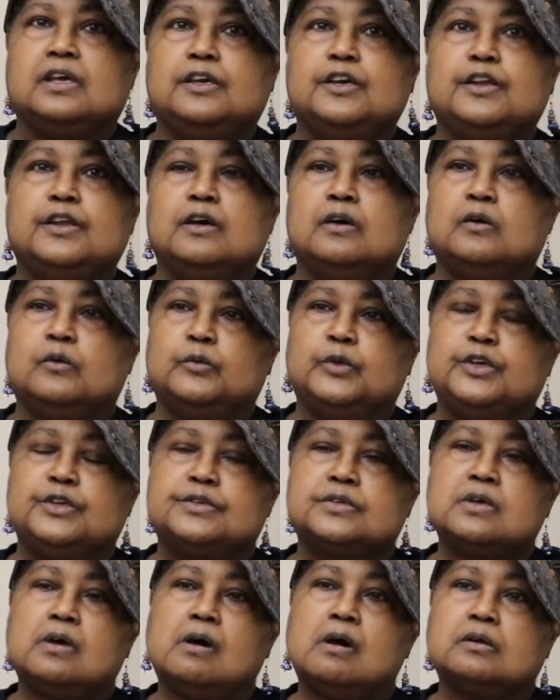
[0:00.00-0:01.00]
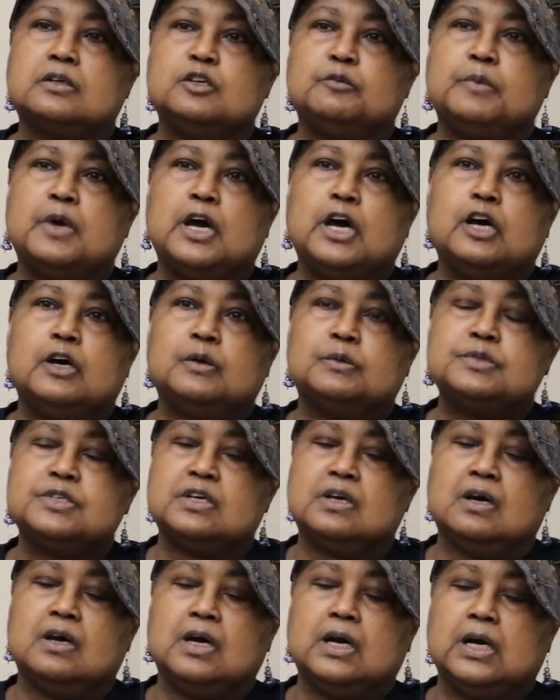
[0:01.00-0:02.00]
You know, you talked about,
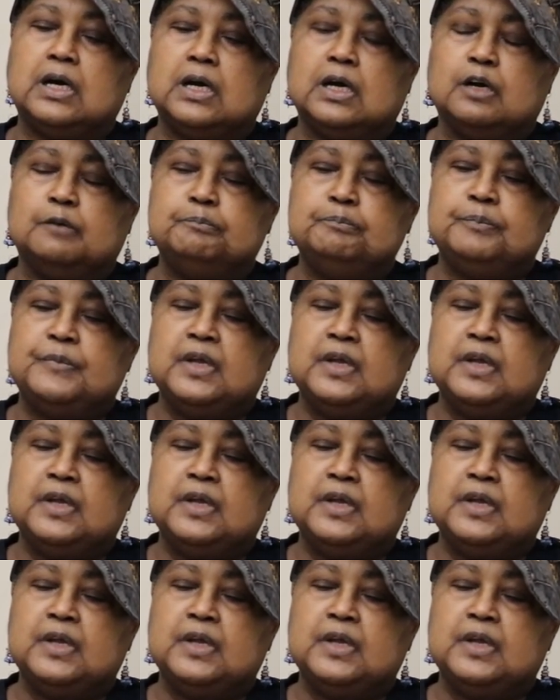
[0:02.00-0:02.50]
uh,